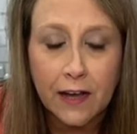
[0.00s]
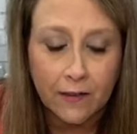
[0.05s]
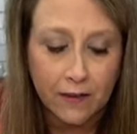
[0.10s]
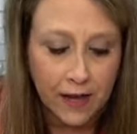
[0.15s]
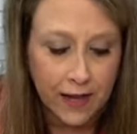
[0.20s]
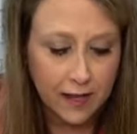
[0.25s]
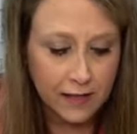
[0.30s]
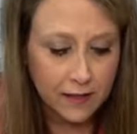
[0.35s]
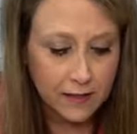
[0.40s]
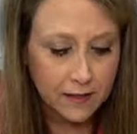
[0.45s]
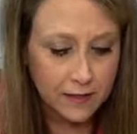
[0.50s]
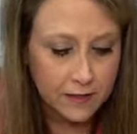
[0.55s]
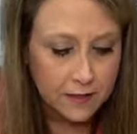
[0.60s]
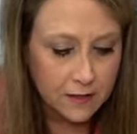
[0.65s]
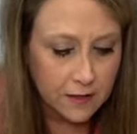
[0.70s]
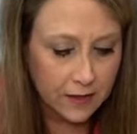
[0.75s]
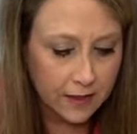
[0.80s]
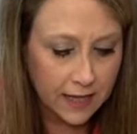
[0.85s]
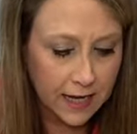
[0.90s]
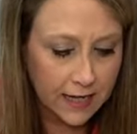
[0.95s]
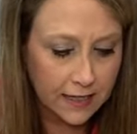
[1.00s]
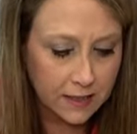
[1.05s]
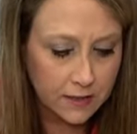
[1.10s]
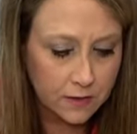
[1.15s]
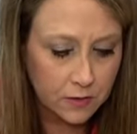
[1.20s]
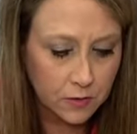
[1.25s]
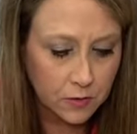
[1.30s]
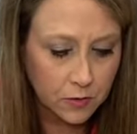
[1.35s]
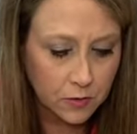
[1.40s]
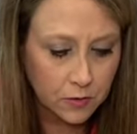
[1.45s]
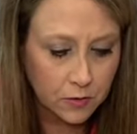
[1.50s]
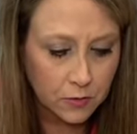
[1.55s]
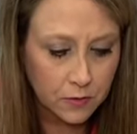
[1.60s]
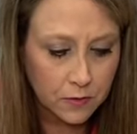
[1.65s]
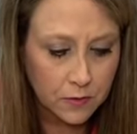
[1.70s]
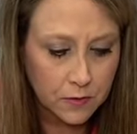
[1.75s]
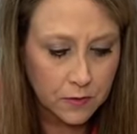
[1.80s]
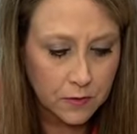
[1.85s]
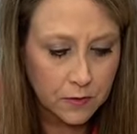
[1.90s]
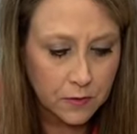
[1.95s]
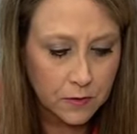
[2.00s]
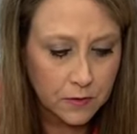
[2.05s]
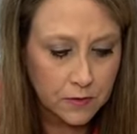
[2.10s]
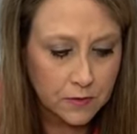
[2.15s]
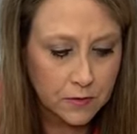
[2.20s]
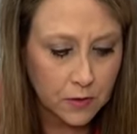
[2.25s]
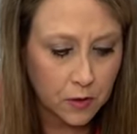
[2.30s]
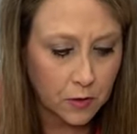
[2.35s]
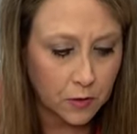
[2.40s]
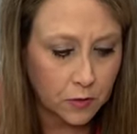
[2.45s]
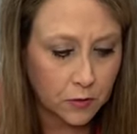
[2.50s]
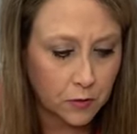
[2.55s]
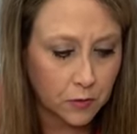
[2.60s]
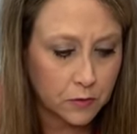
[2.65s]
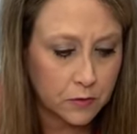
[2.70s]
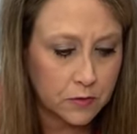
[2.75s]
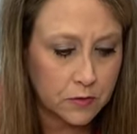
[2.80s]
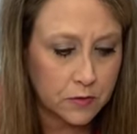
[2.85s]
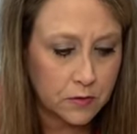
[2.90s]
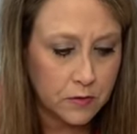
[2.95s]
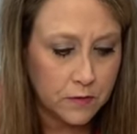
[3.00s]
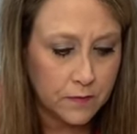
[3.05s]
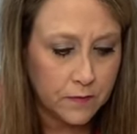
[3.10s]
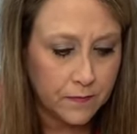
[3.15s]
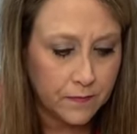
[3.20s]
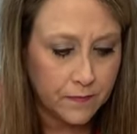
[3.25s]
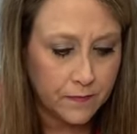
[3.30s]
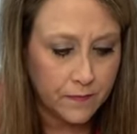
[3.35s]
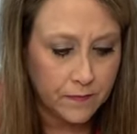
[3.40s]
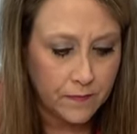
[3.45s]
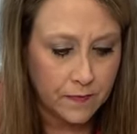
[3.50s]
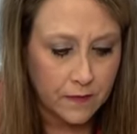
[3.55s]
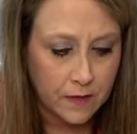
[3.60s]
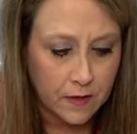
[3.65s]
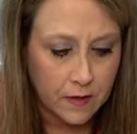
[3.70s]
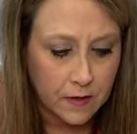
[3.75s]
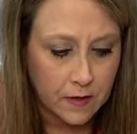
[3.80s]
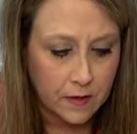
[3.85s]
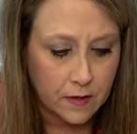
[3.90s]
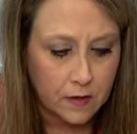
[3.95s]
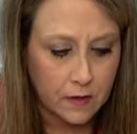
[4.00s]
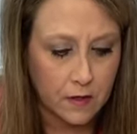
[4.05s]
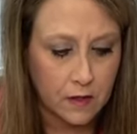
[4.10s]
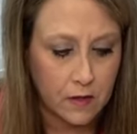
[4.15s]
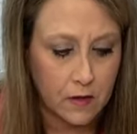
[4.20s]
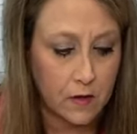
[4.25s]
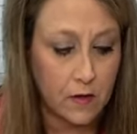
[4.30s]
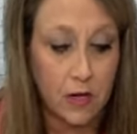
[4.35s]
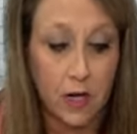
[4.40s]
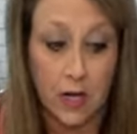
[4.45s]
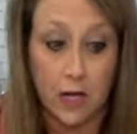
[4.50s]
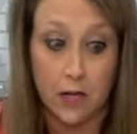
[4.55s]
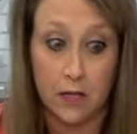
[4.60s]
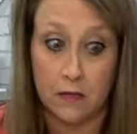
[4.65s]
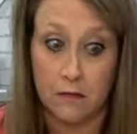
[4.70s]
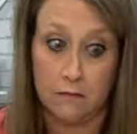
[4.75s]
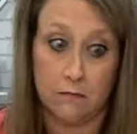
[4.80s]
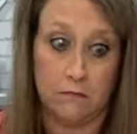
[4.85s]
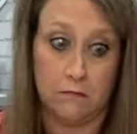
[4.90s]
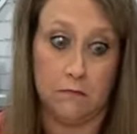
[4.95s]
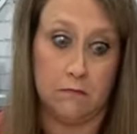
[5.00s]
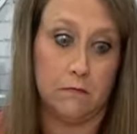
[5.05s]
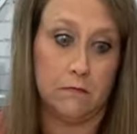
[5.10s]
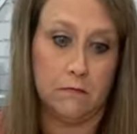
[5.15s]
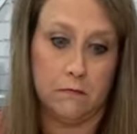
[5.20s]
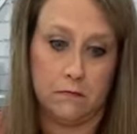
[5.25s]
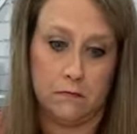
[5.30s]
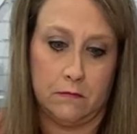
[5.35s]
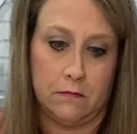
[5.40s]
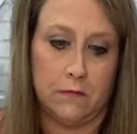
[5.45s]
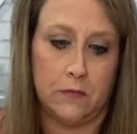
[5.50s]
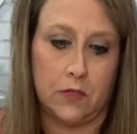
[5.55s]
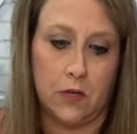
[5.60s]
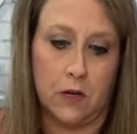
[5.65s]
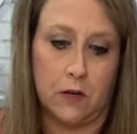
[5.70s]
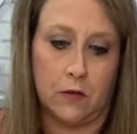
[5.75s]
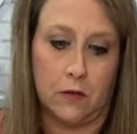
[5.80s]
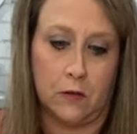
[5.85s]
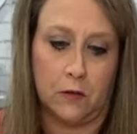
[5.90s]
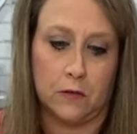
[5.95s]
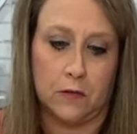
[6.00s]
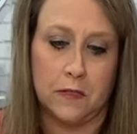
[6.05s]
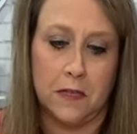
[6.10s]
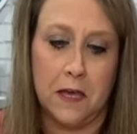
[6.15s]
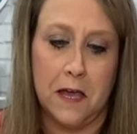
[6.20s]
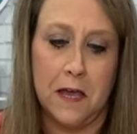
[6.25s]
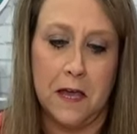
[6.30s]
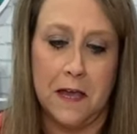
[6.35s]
okay so I got his little circles and they're not circles